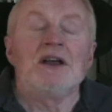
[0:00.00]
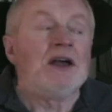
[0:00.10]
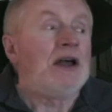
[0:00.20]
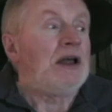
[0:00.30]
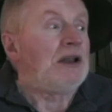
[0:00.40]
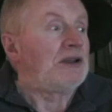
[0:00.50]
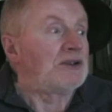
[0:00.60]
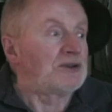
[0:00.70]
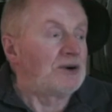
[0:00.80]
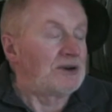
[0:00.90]
But look at
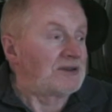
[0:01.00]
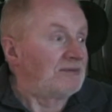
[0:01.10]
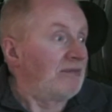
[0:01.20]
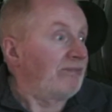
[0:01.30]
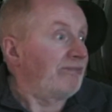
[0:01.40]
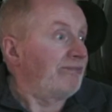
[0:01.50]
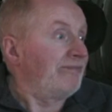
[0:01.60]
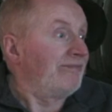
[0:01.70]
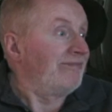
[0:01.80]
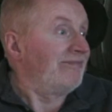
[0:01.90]
people are lined up here
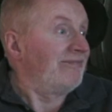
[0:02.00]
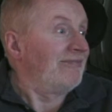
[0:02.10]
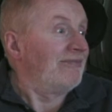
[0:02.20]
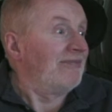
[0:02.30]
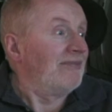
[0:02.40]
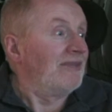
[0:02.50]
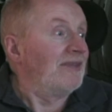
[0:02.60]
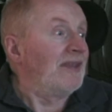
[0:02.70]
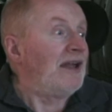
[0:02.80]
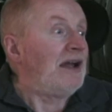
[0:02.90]
like on the like a
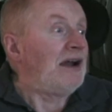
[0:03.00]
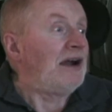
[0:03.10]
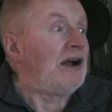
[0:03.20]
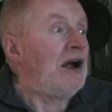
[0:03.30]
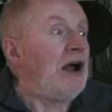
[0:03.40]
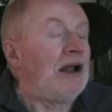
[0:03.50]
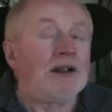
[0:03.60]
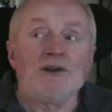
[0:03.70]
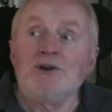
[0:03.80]
thing, like sardines.